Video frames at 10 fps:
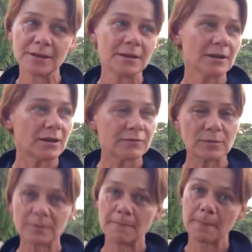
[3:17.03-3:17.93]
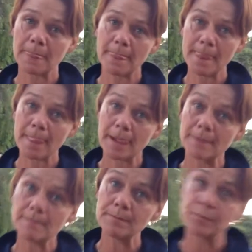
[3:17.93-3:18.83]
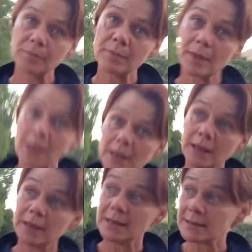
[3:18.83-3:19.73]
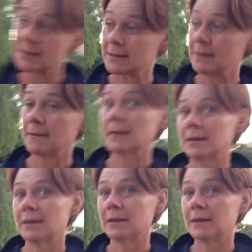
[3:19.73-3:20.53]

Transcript: And this is an international mission now?